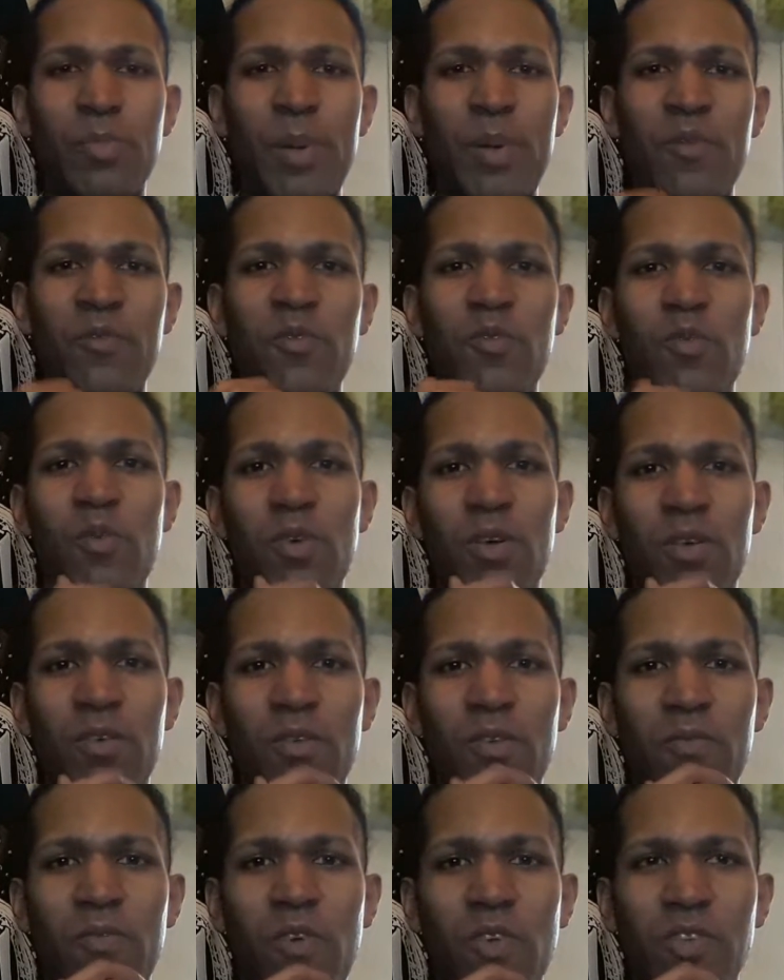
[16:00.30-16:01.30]
peer review
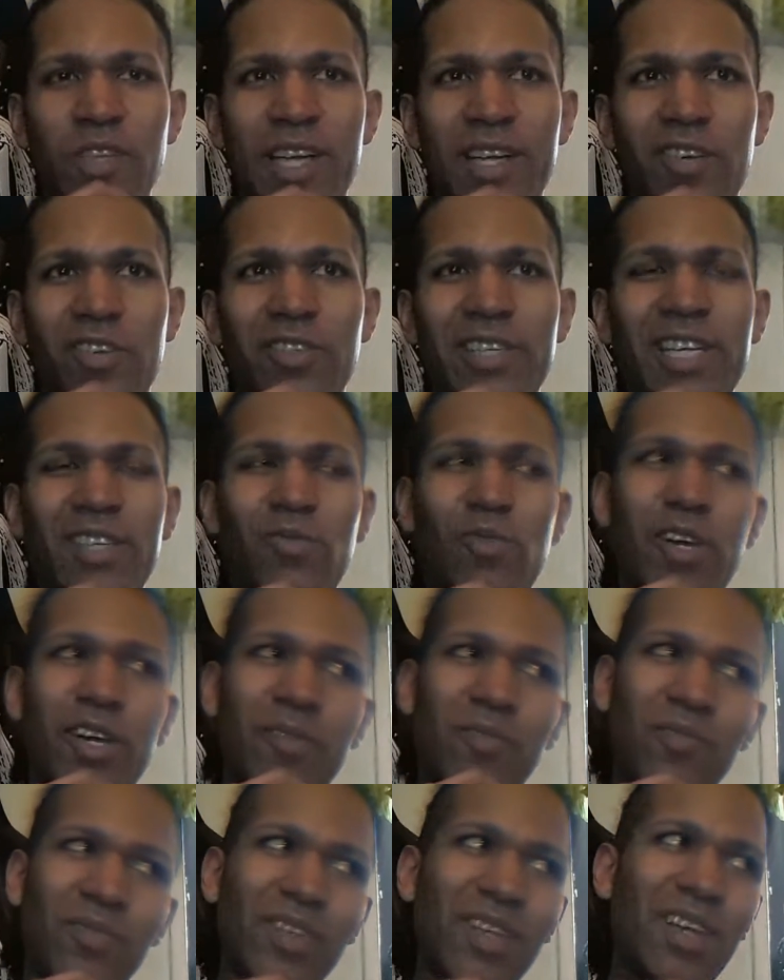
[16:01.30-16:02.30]
uh, involves ladders. That's
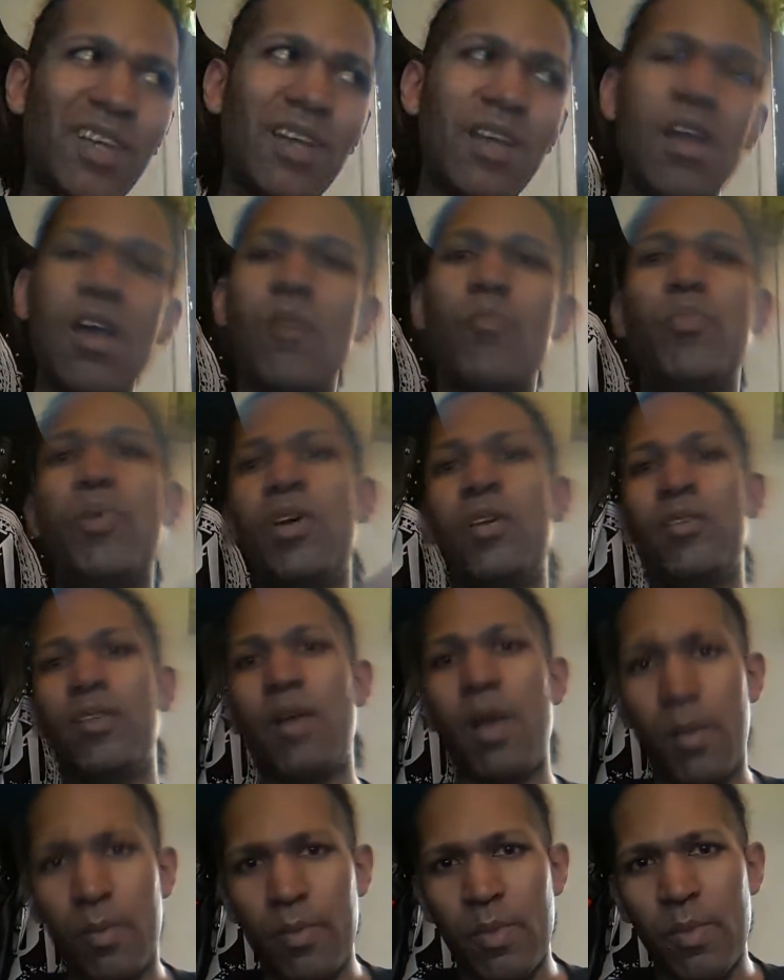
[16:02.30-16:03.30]
why. But
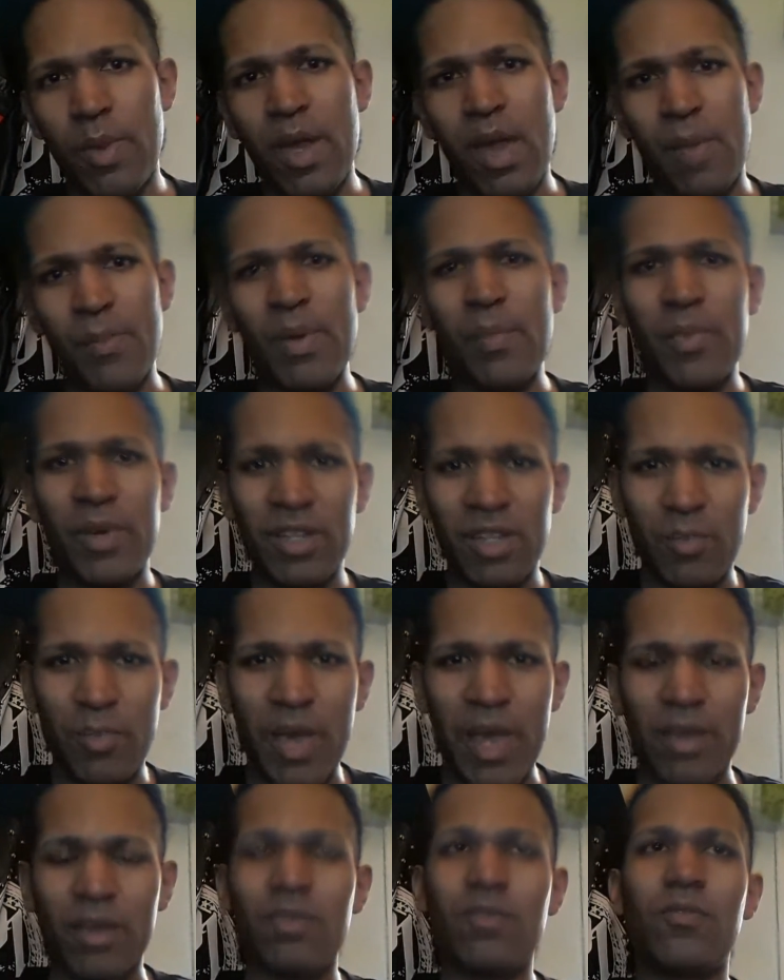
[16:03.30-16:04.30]
I'm, my, I meant Money in the
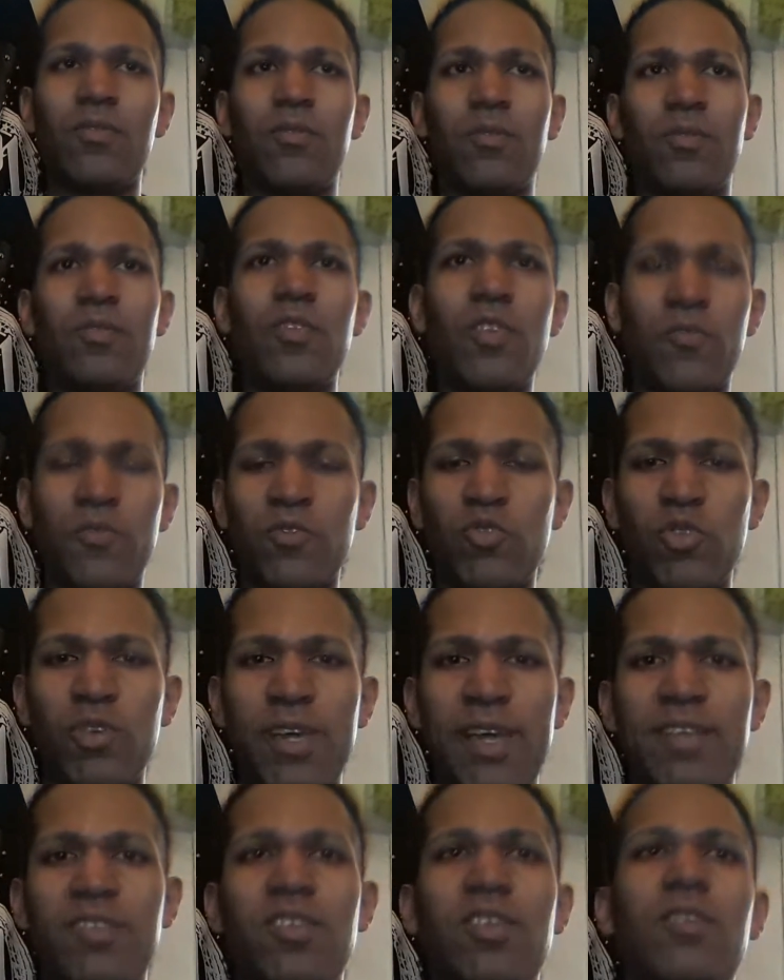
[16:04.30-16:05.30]
Bank, you know, from
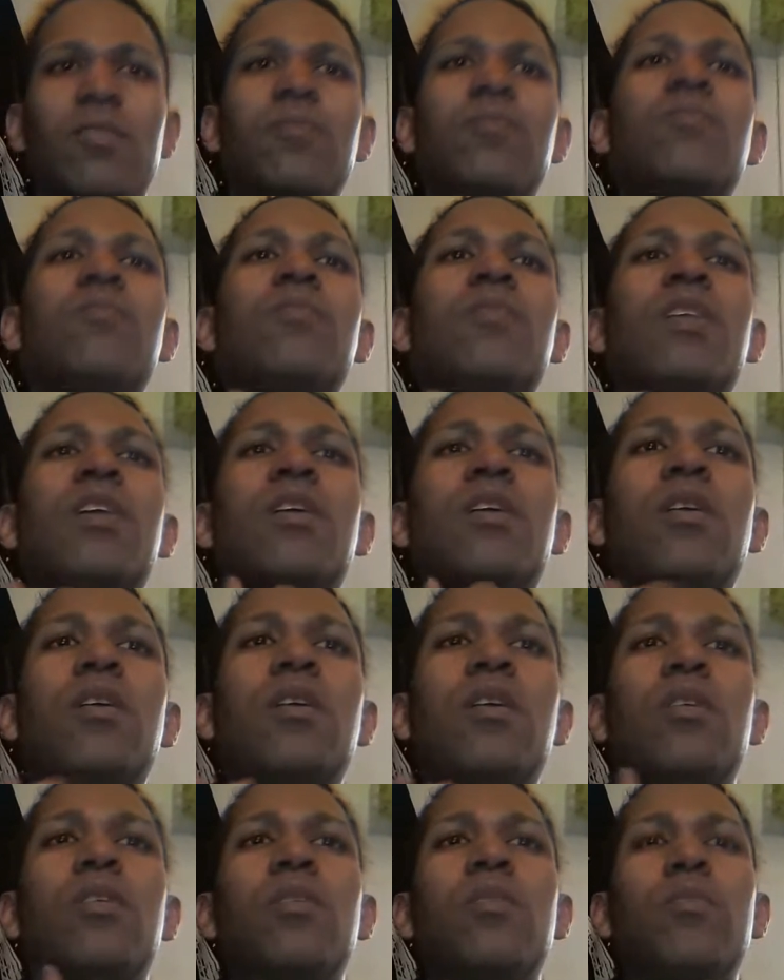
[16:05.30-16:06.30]
2018.
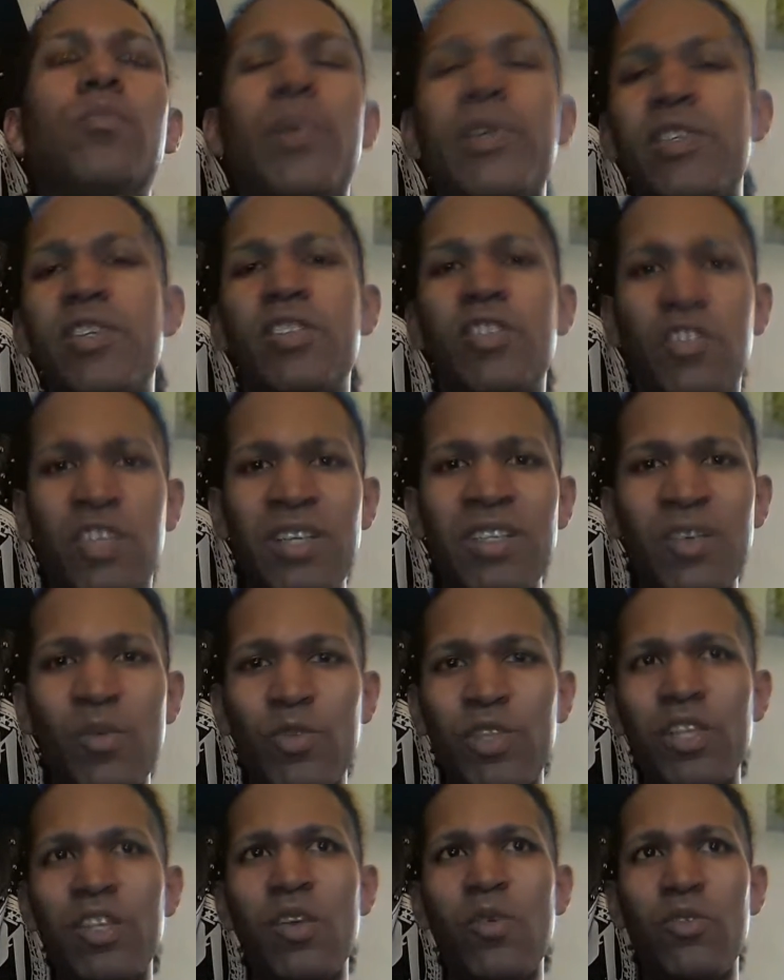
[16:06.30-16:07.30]
Basically, the same thing
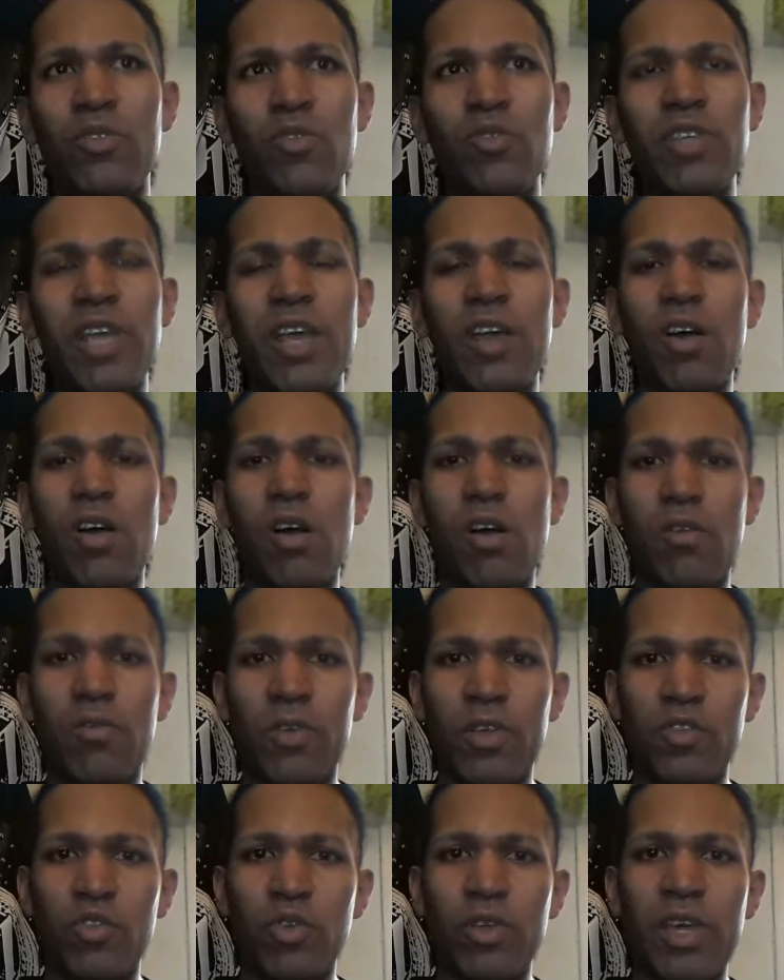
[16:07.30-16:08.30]
what they did with New Day uh,
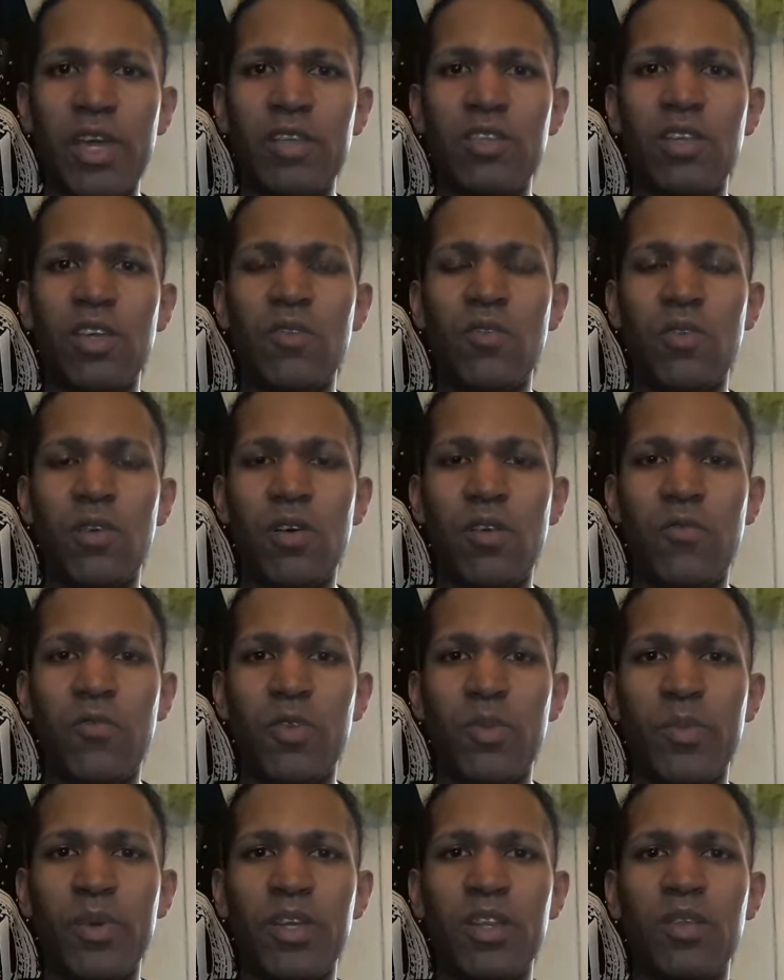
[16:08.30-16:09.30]
in 2018 uh,
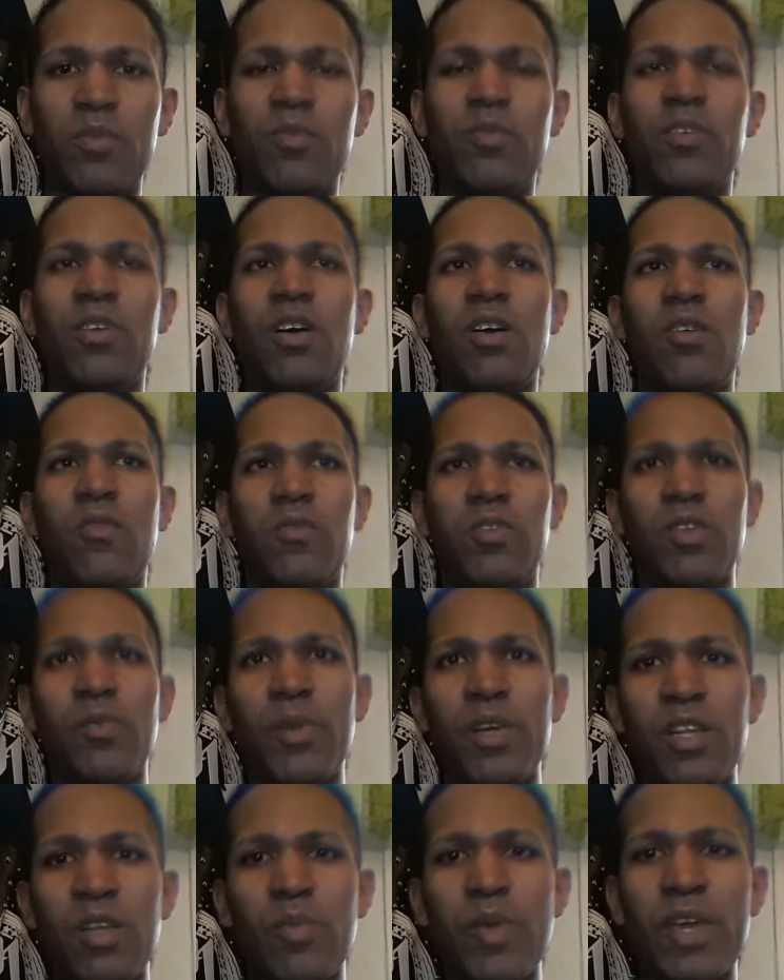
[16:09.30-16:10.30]
from the Money in the, um, uh, from the
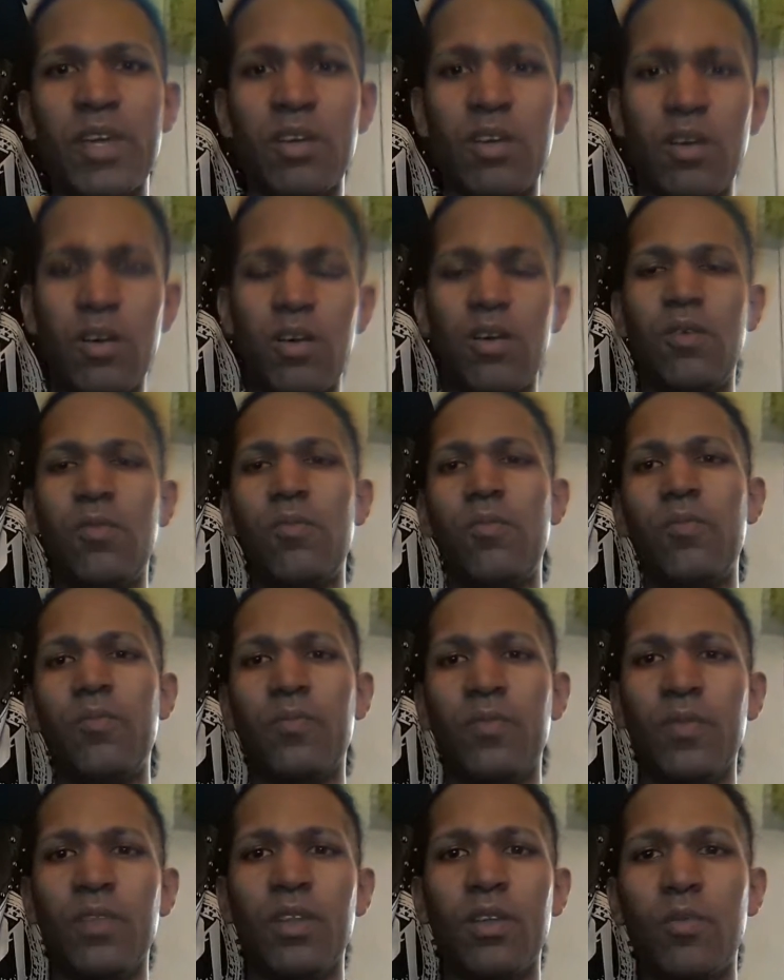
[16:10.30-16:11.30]
Money in the Bank um,
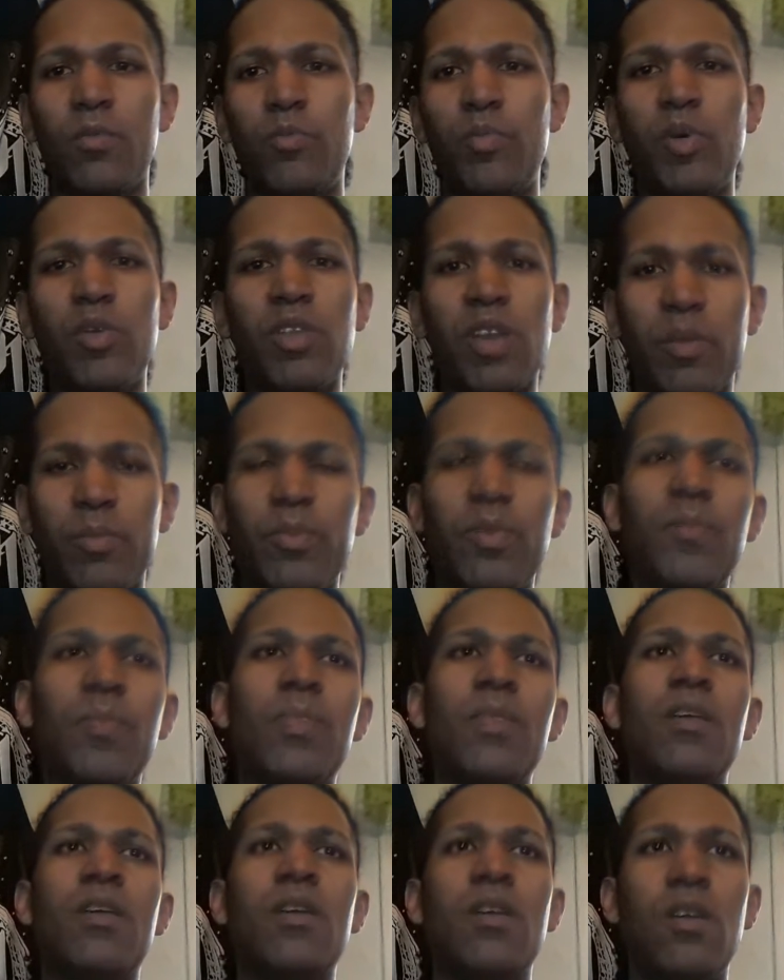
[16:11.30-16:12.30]
build up,
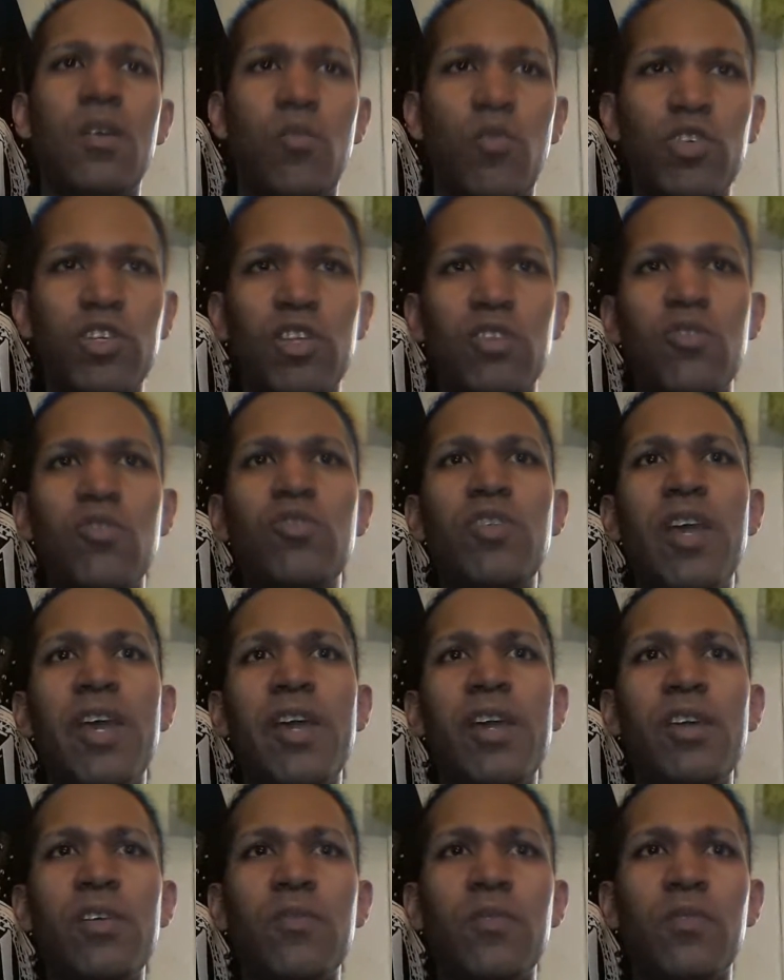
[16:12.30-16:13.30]
where the New
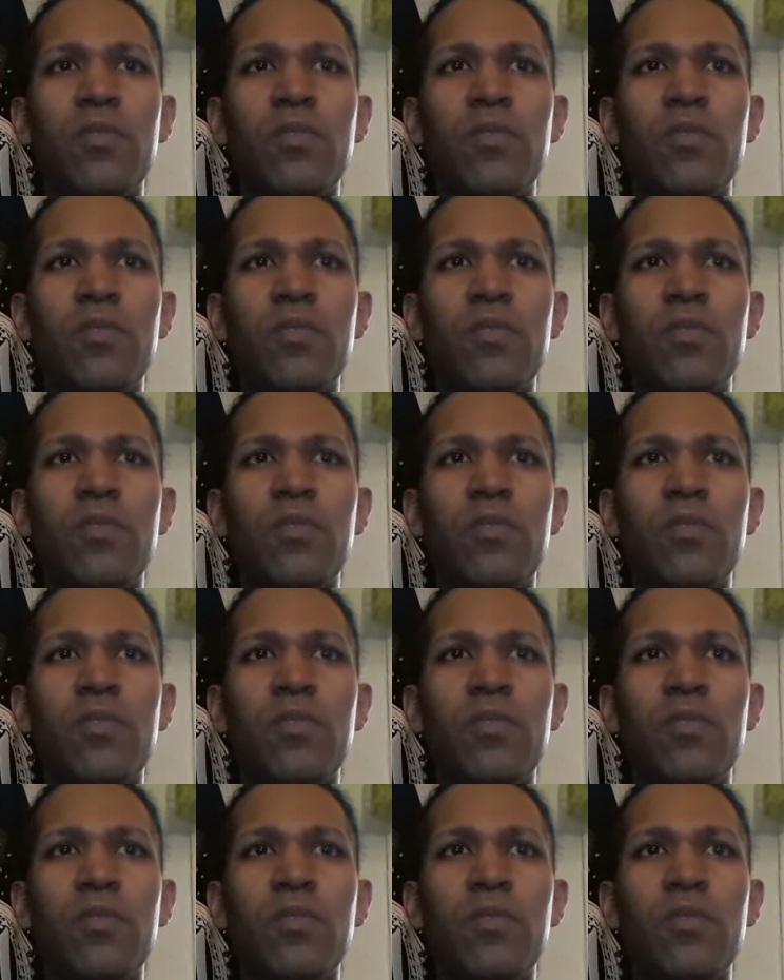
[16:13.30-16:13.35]
Day,